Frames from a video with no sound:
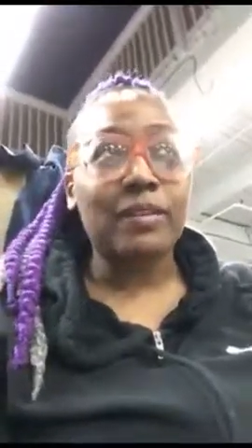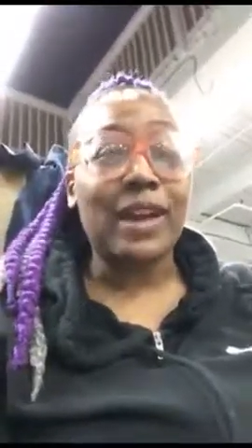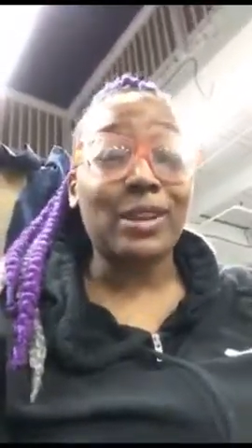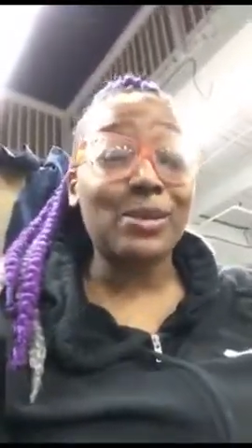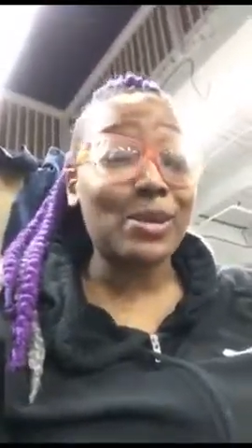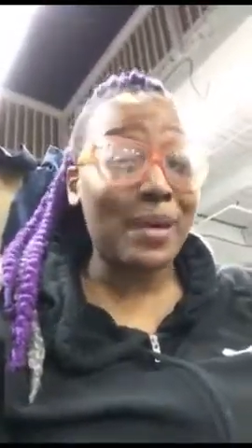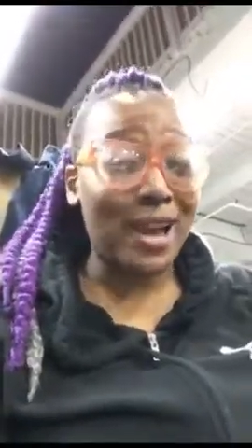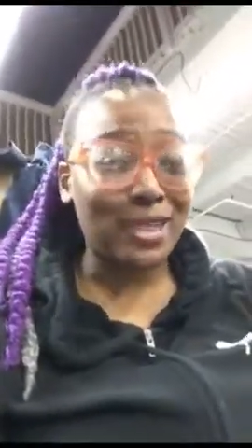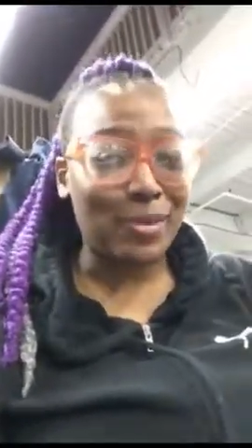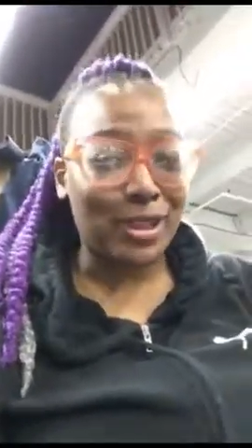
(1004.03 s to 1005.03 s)
Follow me on
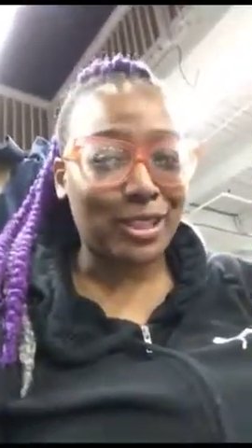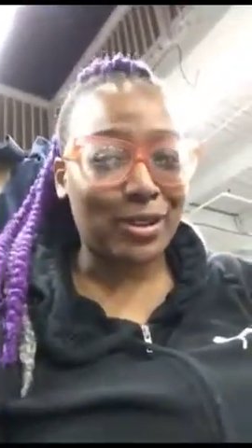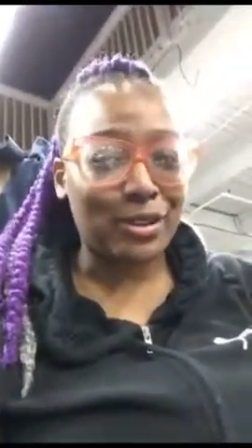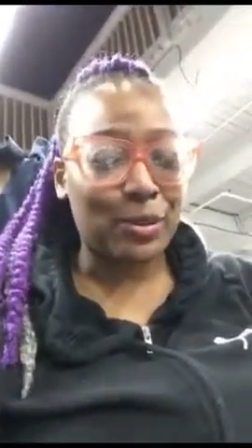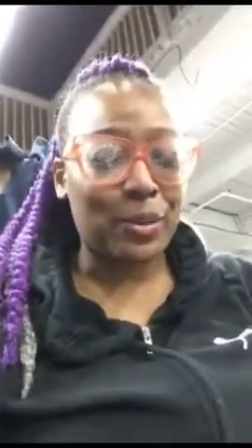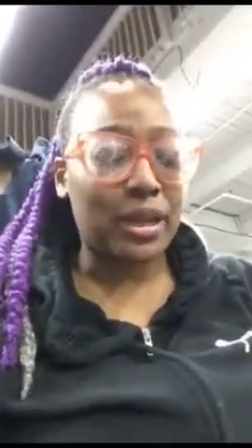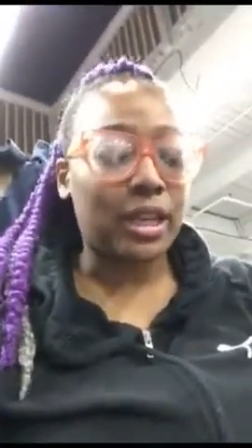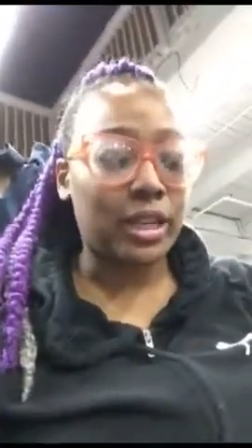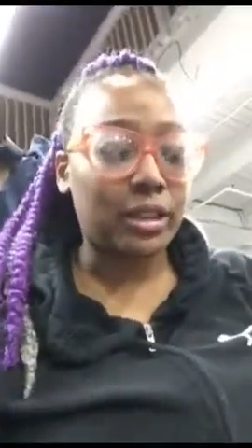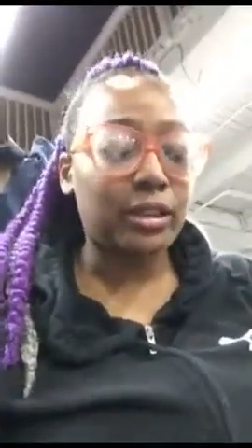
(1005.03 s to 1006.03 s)
Poshmark, Skirt So
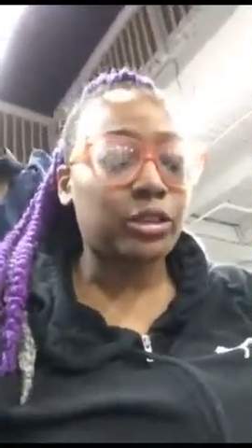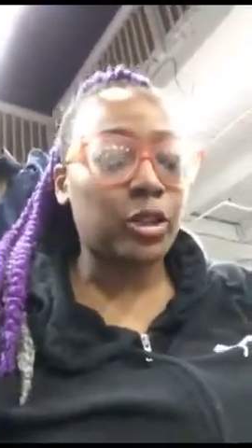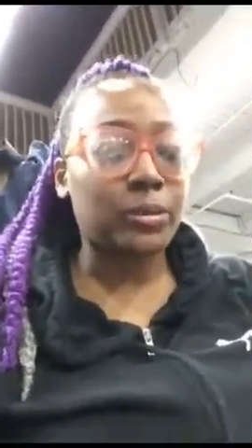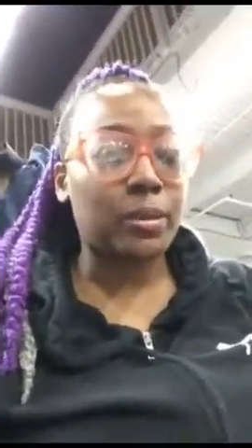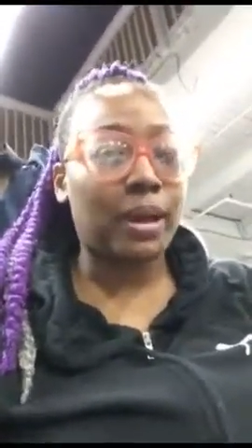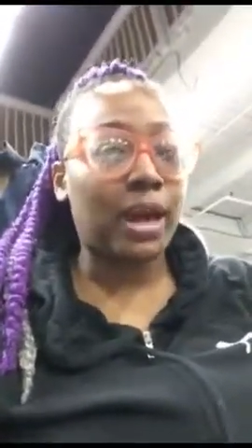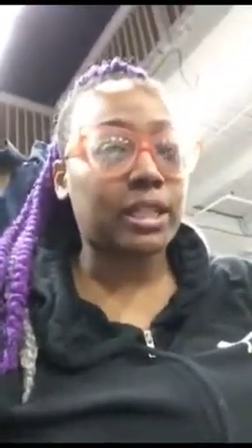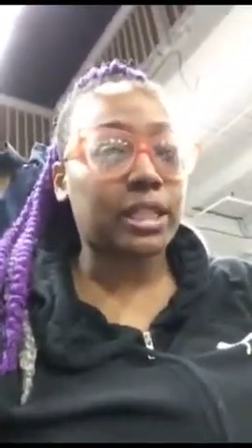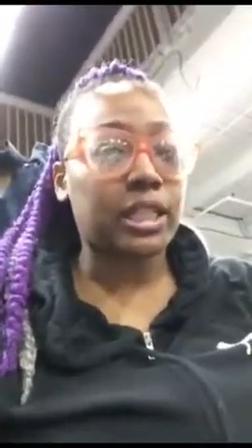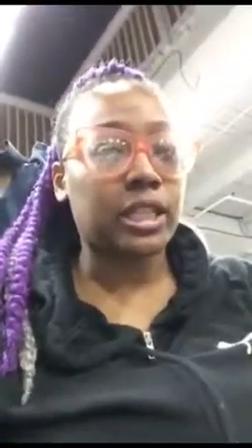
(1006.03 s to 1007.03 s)
Pretty. In the description
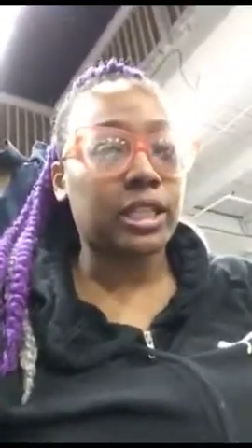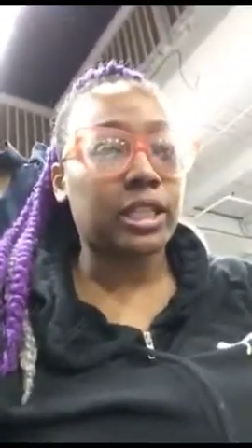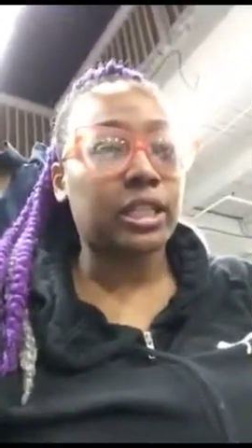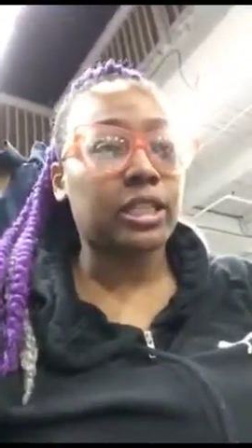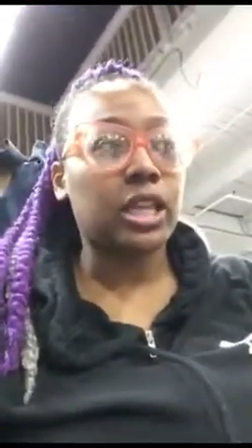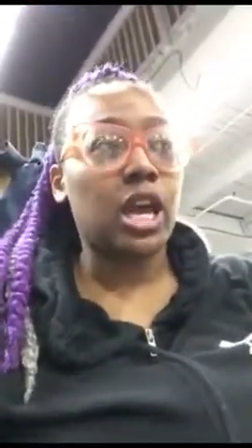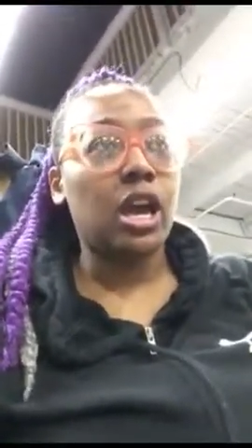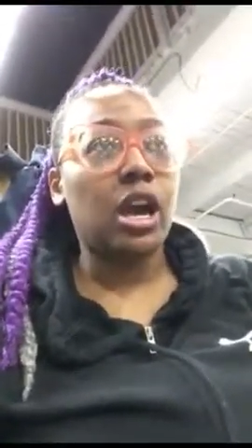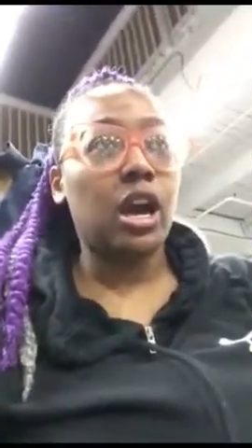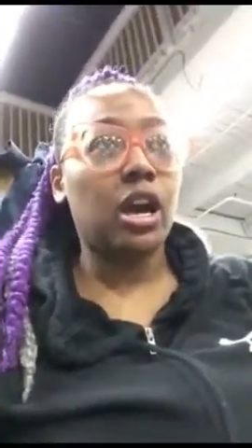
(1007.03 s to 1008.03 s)
box is
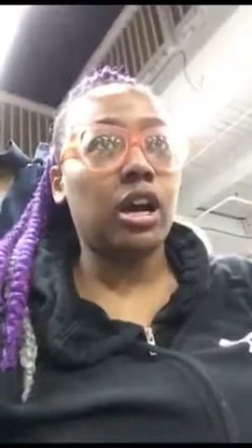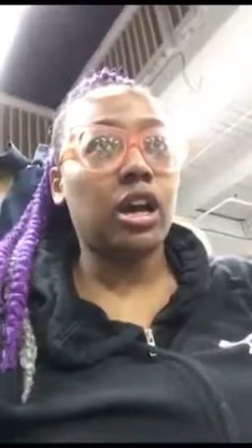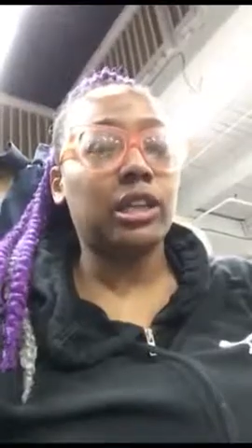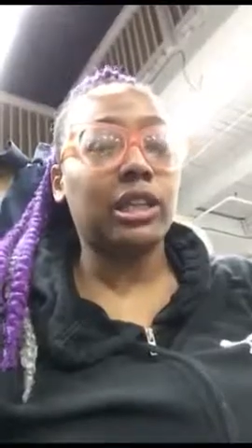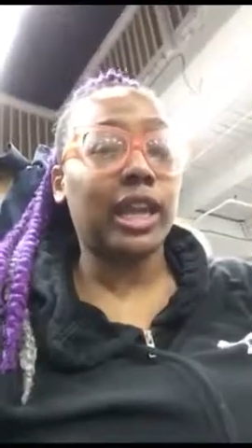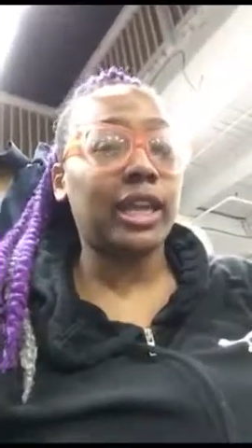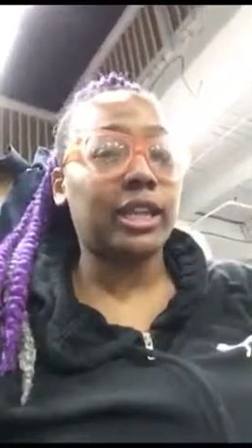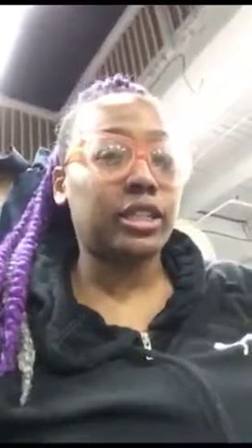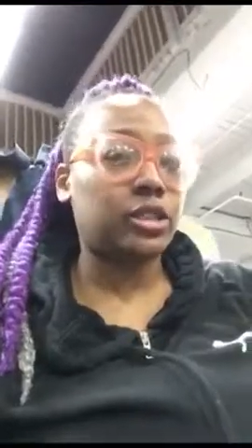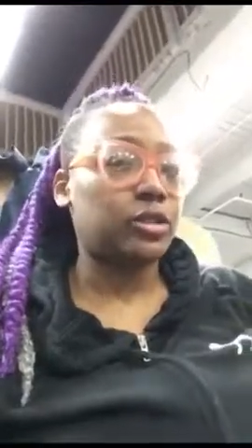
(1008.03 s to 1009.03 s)
a
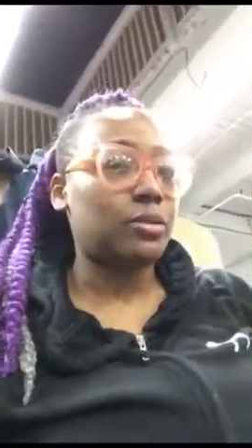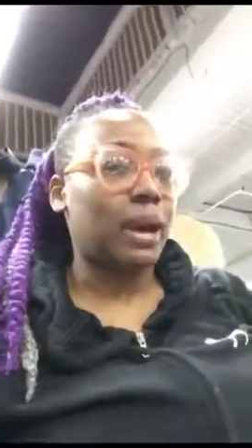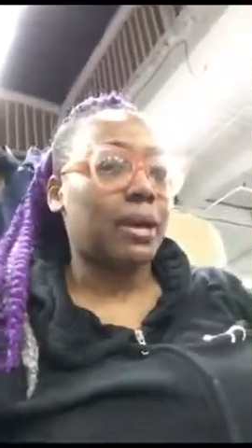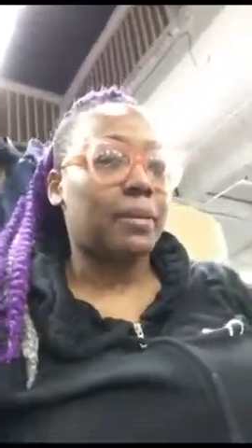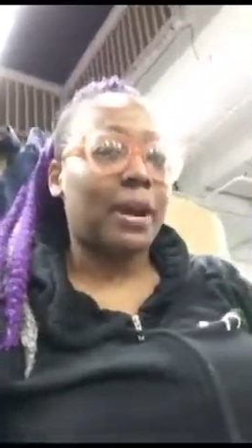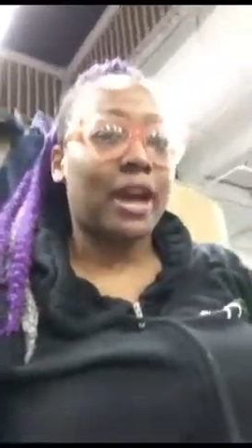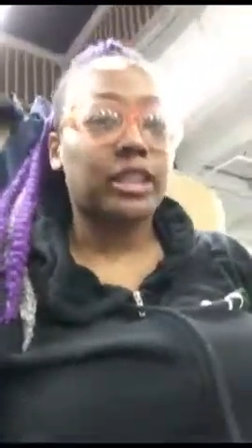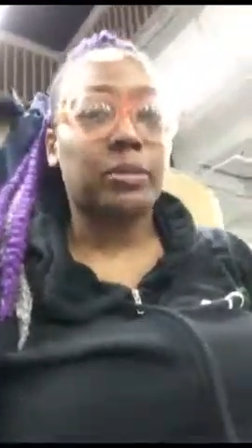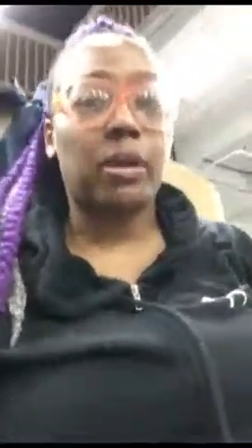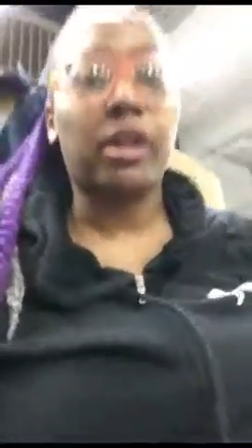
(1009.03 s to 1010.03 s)
link to my
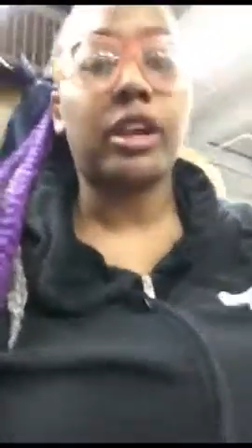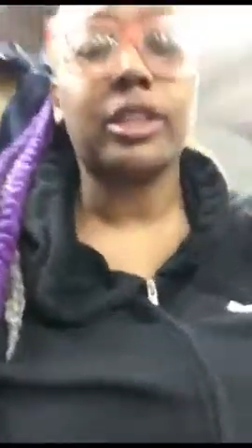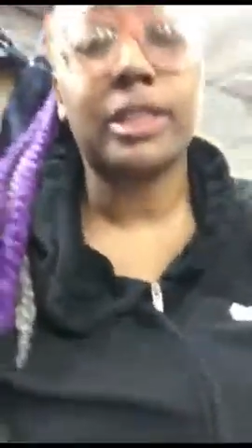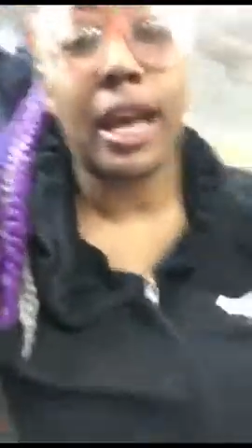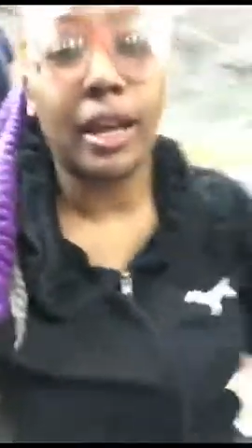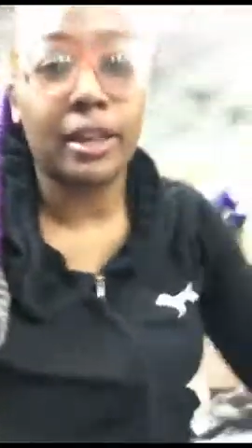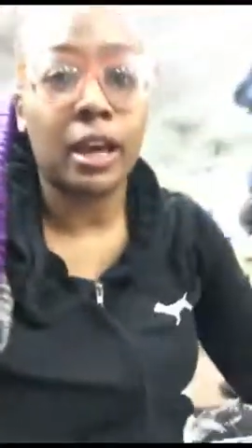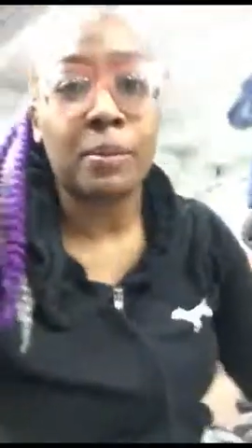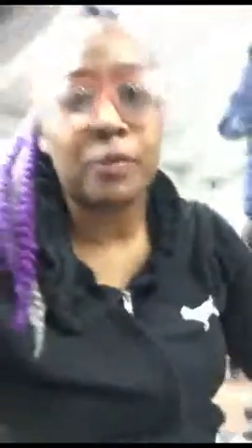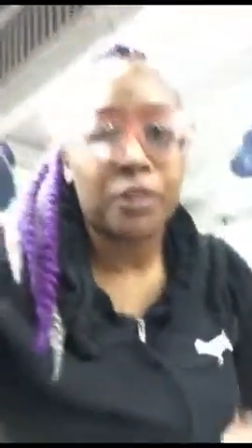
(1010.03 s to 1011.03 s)
Poshmark. Sign
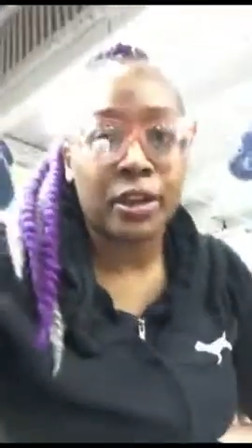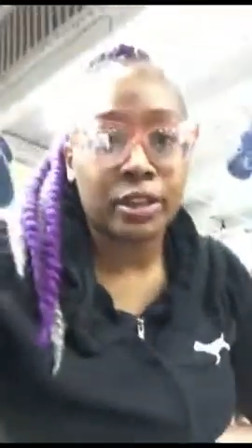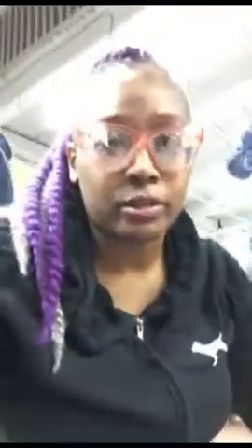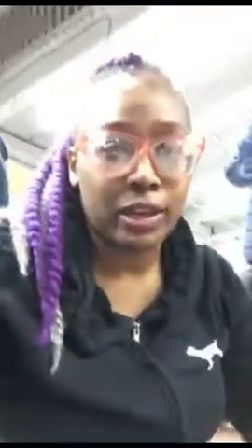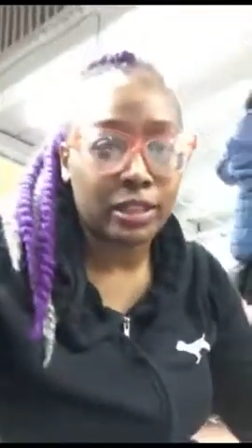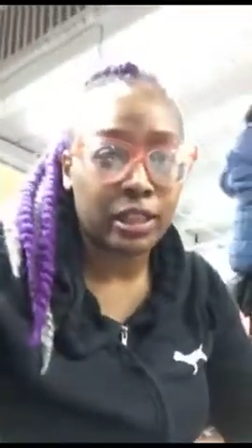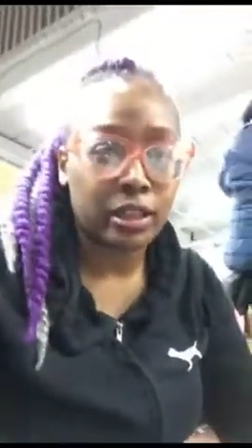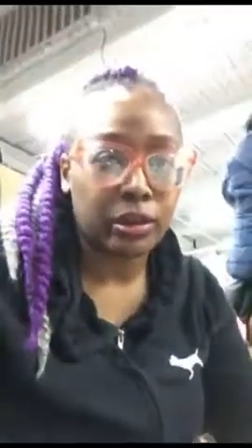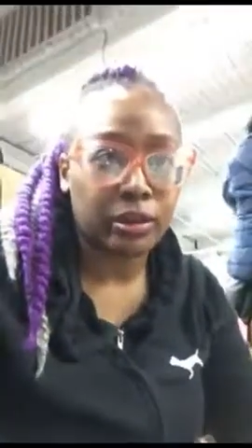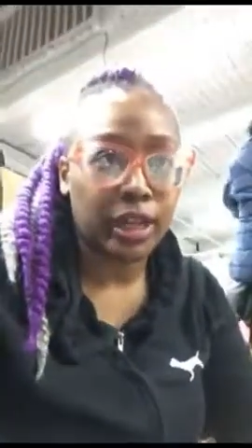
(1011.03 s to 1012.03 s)
up if you're
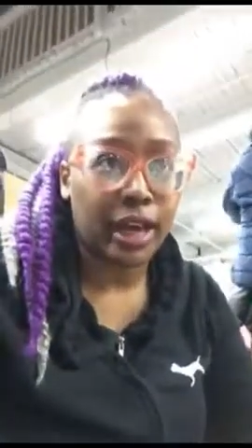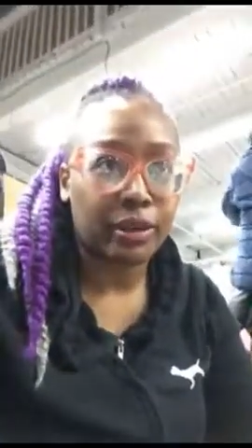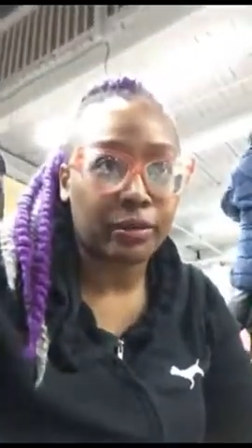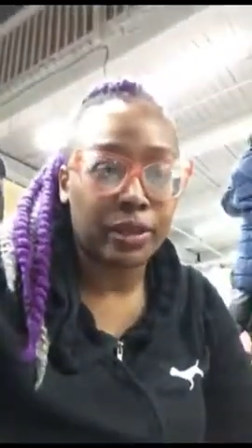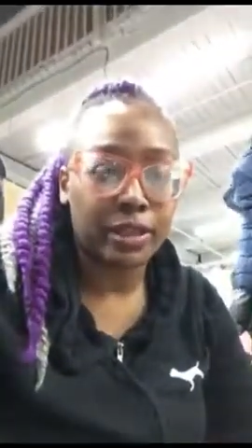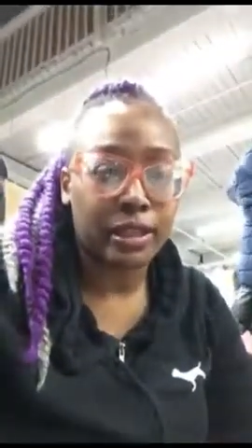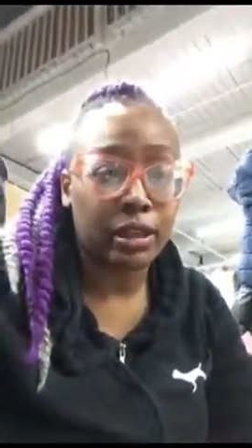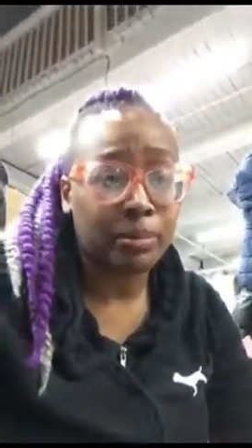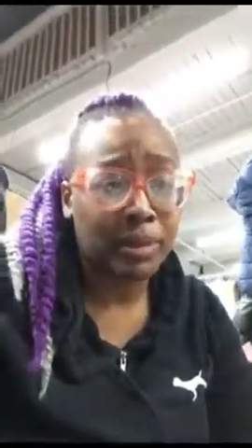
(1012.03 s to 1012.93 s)
interested in learning how to resell.